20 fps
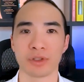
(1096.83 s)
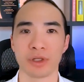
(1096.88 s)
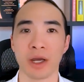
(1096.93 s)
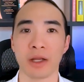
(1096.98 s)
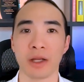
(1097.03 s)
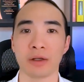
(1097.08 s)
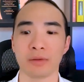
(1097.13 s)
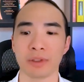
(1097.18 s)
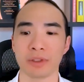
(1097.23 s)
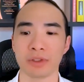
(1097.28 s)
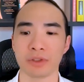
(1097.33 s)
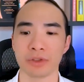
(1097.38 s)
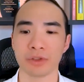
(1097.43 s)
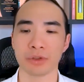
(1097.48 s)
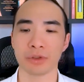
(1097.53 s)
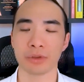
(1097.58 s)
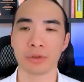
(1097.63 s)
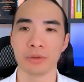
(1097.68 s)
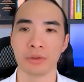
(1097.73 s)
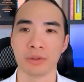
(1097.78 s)
not only
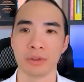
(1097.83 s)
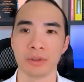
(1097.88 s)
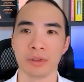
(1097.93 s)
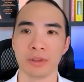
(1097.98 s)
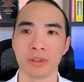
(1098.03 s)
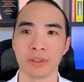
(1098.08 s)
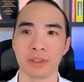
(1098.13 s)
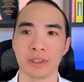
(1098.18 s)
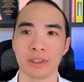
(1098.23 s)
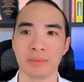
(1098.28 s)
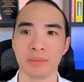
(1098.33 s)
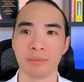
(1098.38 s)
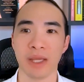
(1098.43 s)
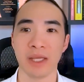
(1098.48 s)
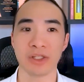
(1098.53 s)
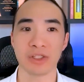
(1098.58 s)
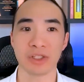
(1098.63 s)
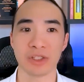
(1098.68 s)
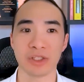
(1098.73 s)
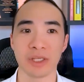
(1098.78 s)
to the
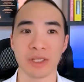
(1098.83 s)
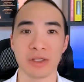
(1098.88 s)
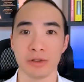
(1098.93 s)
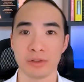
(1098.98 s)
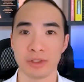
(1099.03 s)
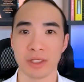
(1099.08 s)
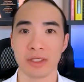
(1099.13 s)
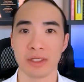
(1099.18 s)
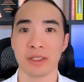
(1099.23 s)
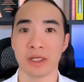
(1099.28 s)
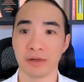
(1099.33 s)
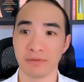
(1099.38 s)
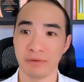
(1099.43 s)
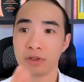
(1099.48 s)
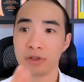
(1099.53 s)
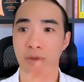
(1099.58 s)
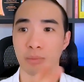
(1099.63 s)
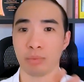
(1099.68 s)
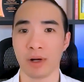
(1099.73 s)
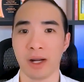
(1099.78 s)
patients that you're taking care of
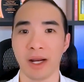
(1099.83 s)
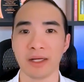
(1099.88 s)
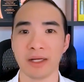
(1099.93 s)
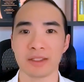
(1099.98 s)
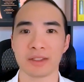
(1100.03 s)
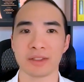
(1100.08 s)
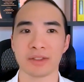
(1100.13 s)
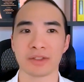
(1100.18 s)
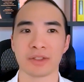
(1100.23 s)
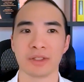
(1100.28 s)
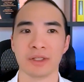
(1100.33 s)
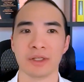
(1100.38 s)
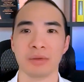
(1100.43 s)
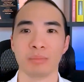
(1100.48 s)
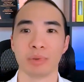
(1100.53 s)
in your practice,